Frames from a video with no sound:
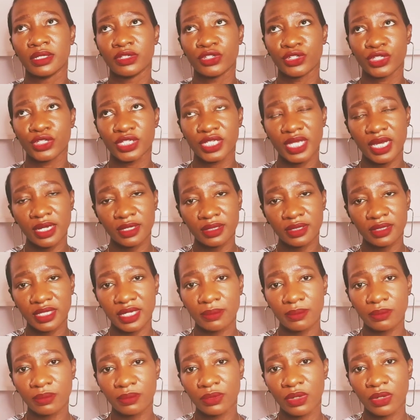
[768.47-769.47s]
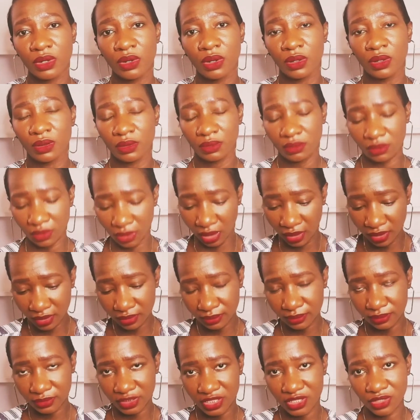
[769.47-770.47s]
tell them
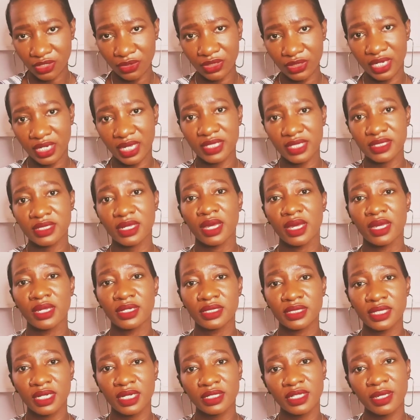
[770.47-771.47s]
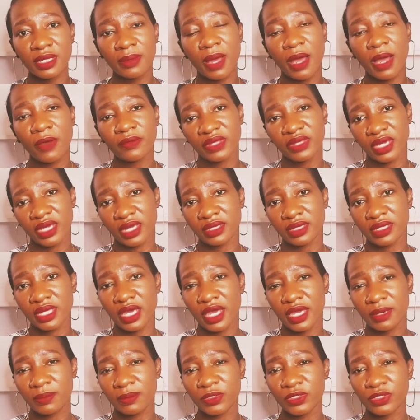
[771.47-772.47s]
sorry guys, tell them how they're
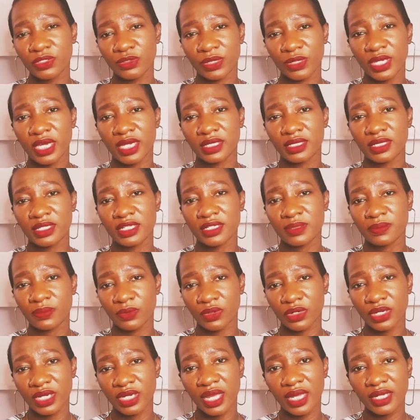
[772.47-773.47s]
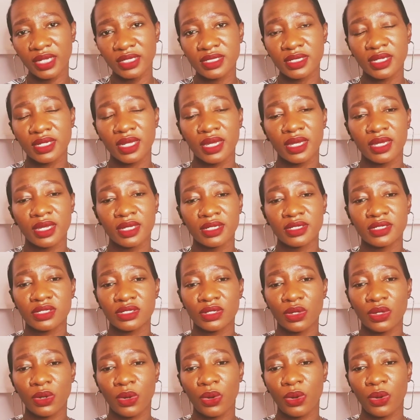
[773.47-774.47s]
able to get this product.
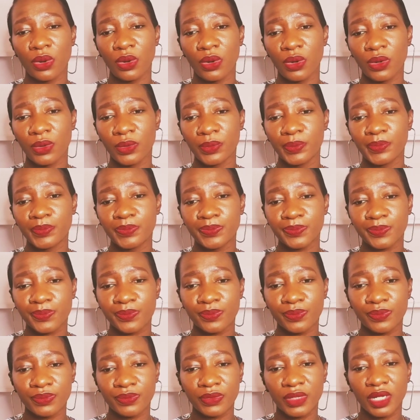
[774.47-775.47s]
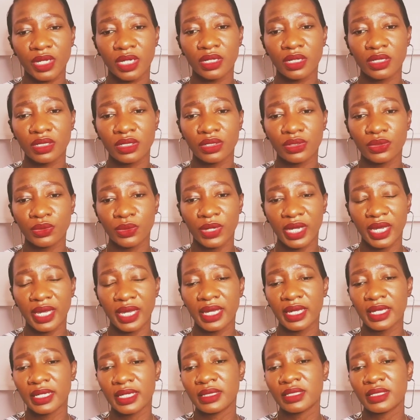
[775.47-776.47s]
So you
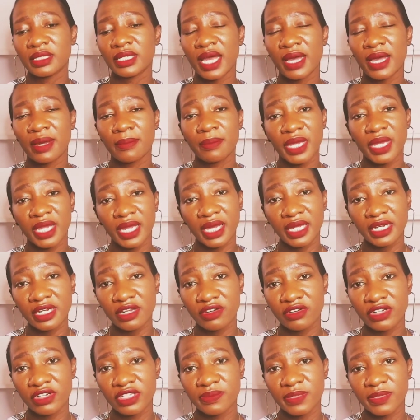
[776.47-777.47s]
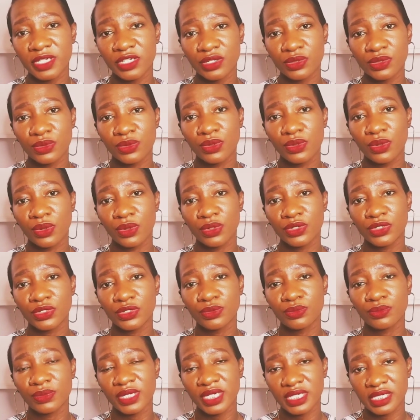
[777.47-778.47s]
can make an arrangement to go to
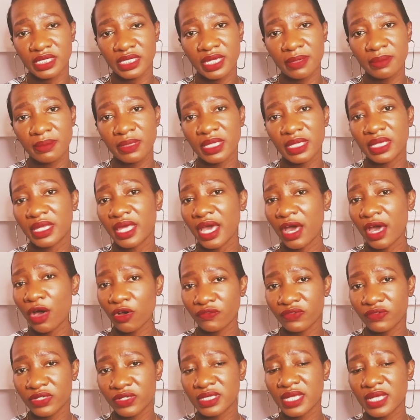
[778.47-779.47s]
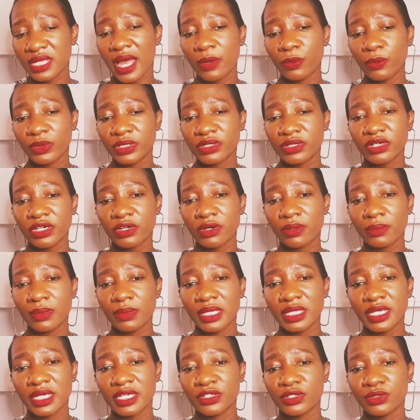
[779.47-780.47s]
meet them in their office. I would recommend
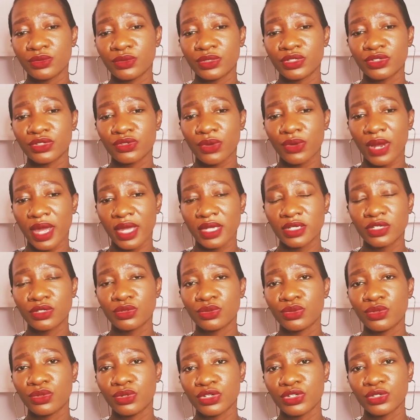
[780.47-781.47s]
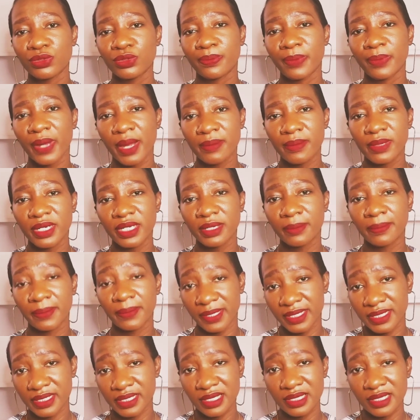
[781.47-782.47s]
that you try to go to public
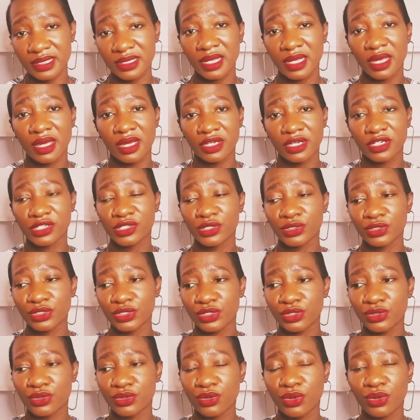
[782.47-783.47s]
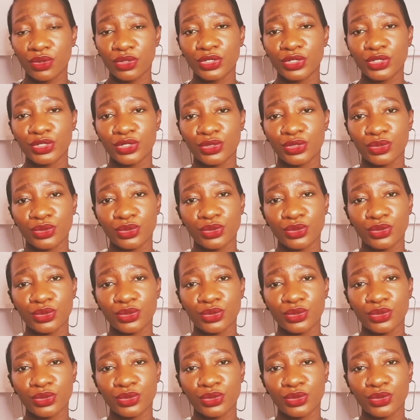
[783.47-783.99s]
places, don't go to,